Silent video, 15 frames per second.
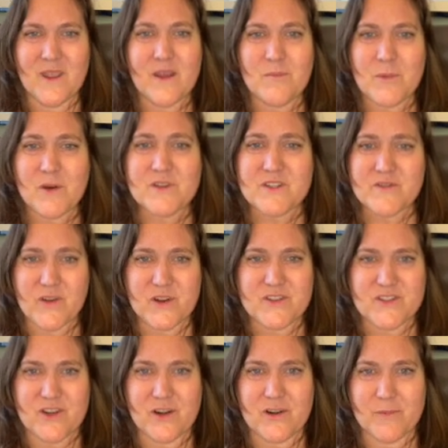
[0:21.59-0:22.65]
Most of our
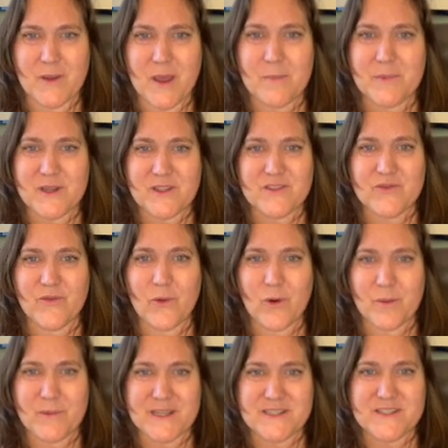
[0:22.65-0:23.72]
startup companies
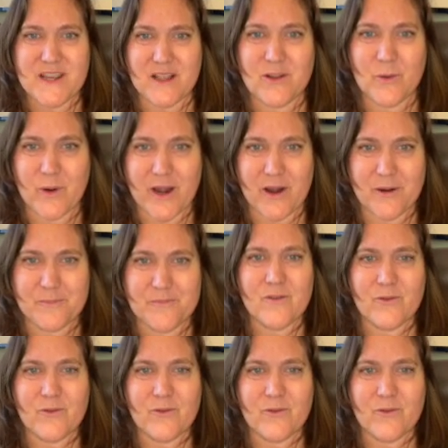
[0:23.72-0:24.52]
form in Delaware